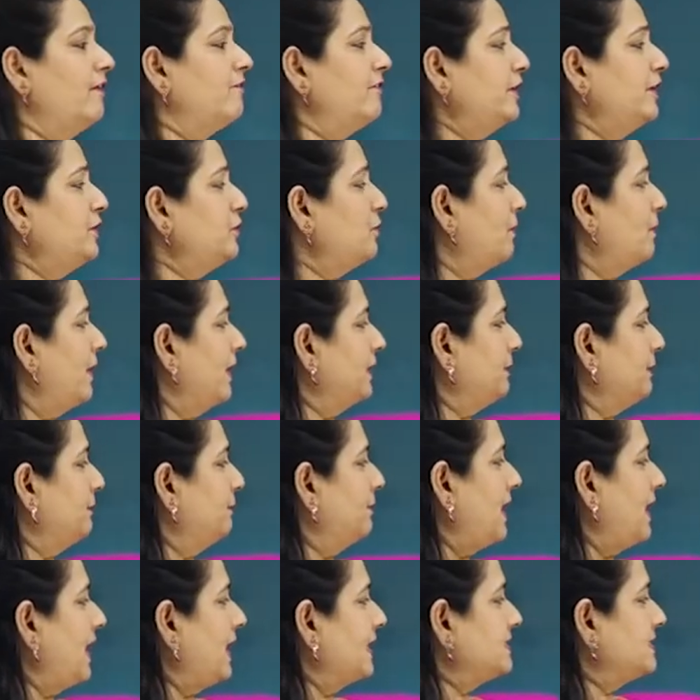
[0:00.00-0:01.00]
When you
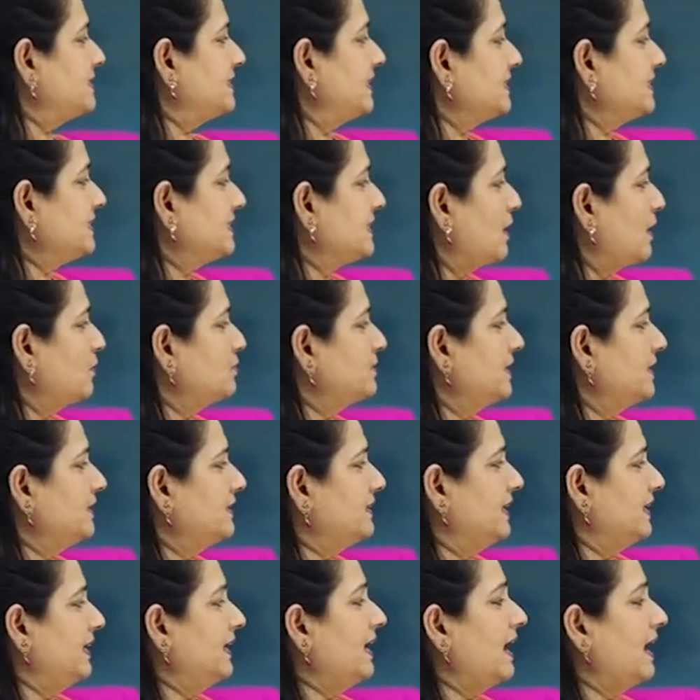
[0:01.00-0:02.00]
multiply
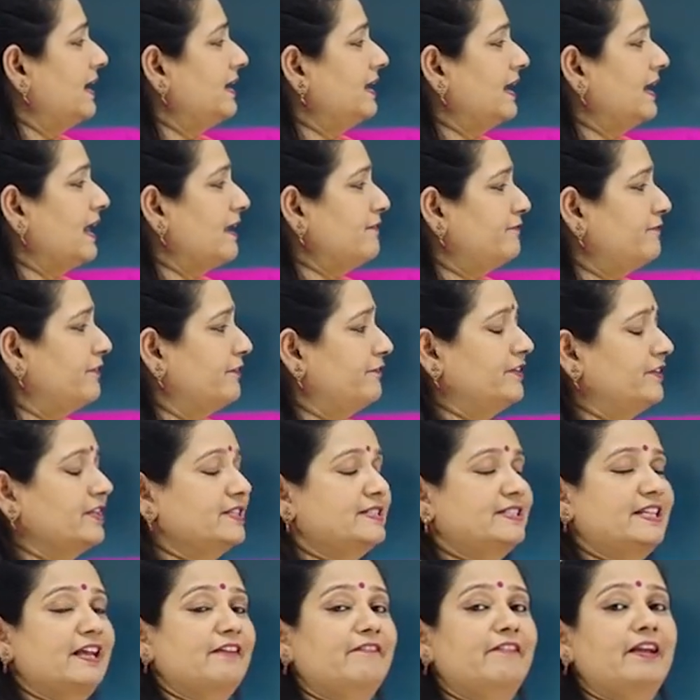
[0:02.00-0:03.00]

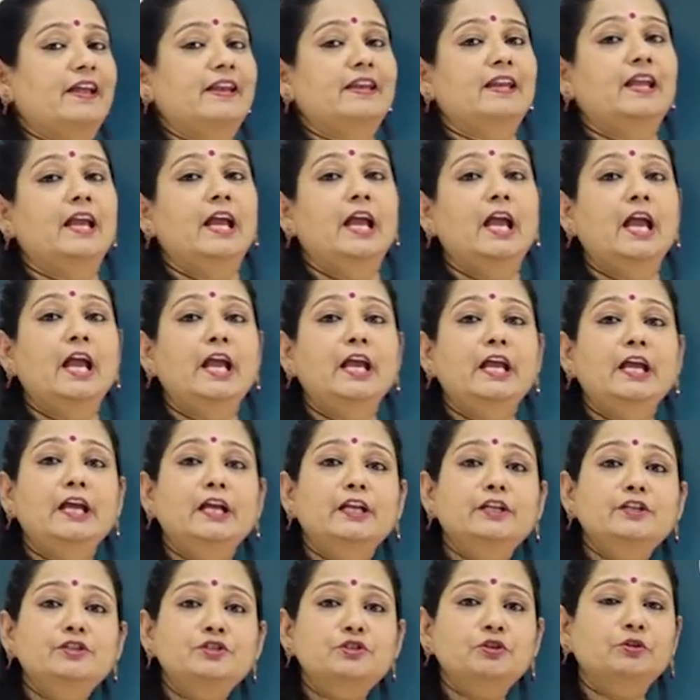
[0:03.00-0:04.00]
6357
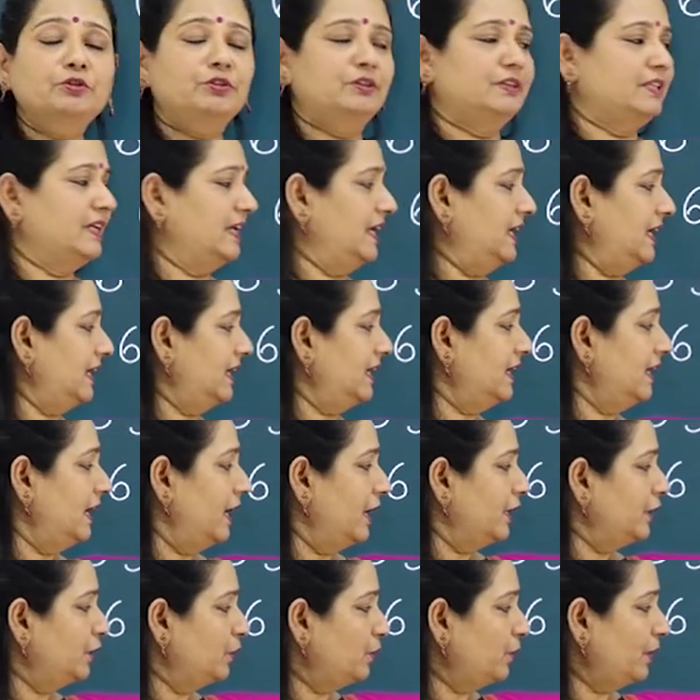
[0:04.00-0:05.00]
into
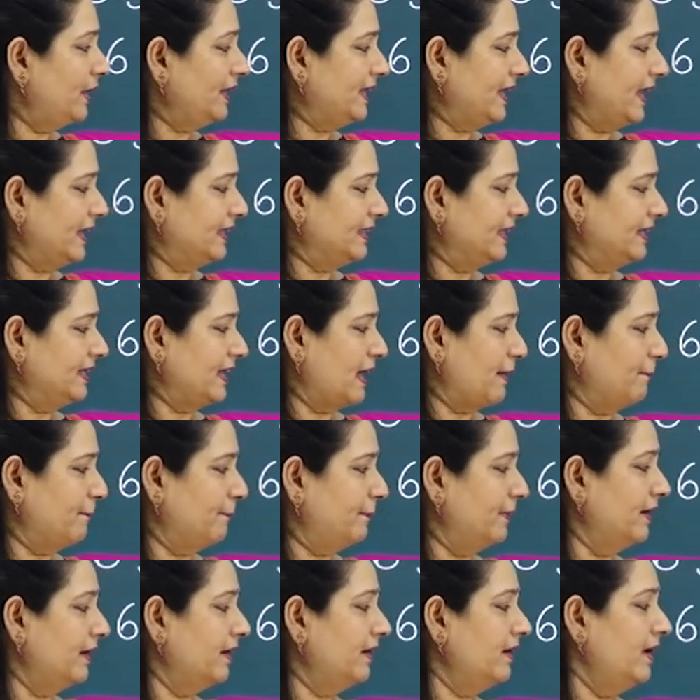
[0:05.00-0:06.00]
3, you will get the
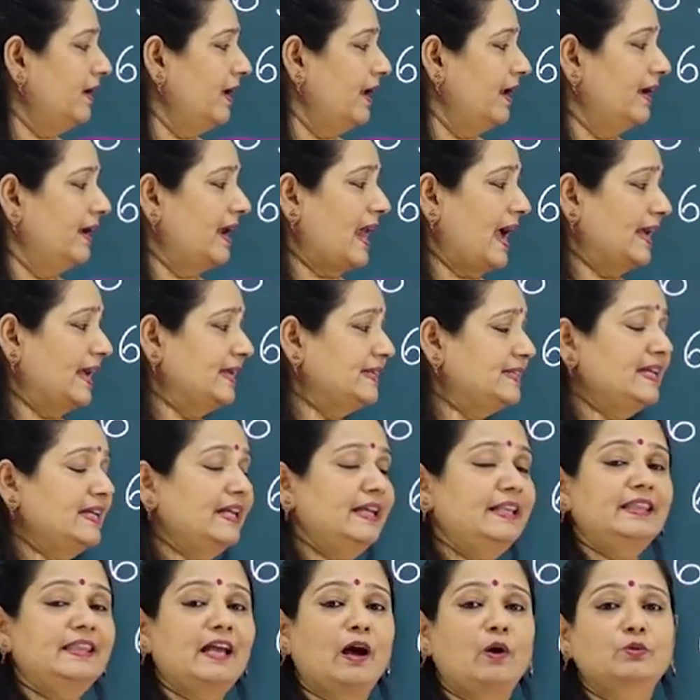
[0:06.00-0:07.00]
number
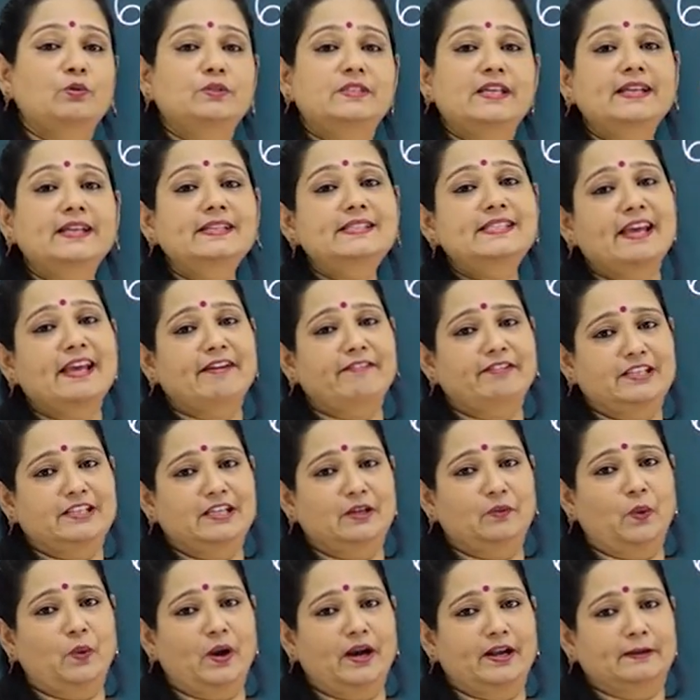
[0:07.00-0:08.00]

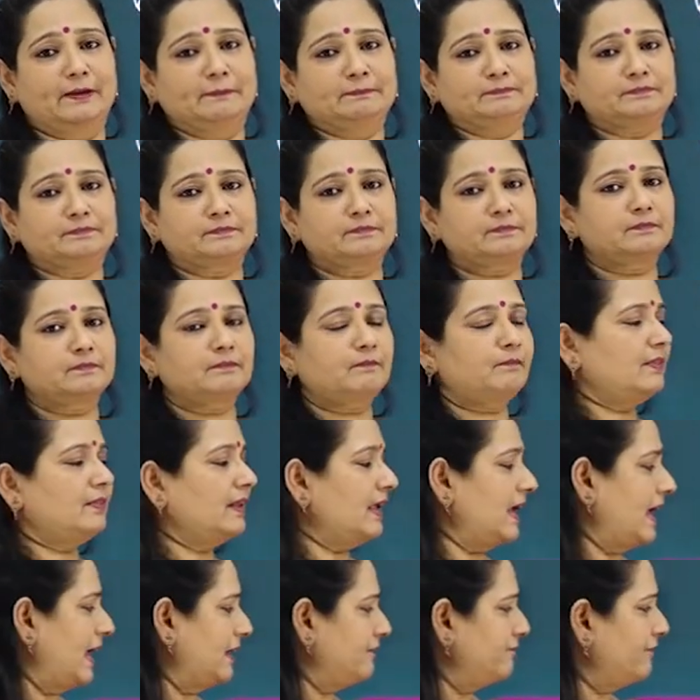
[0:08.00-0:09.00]
19071.
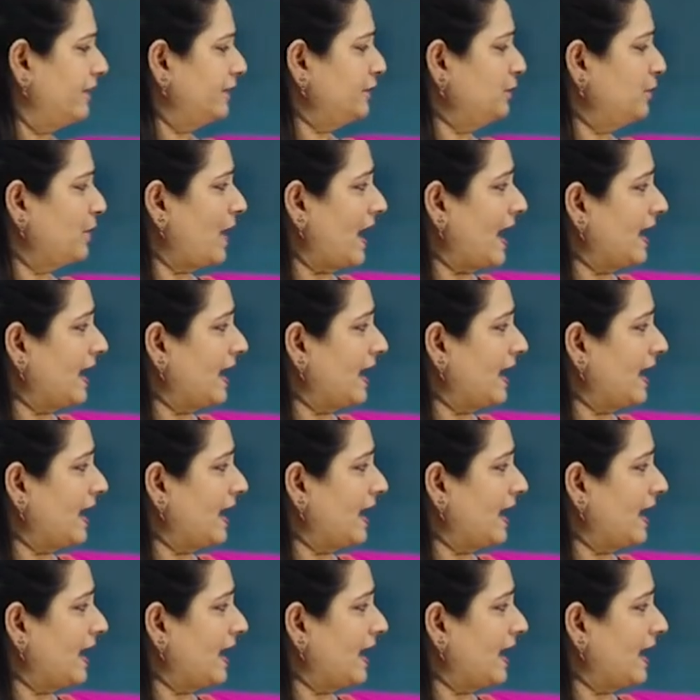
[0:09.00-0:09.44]
And when you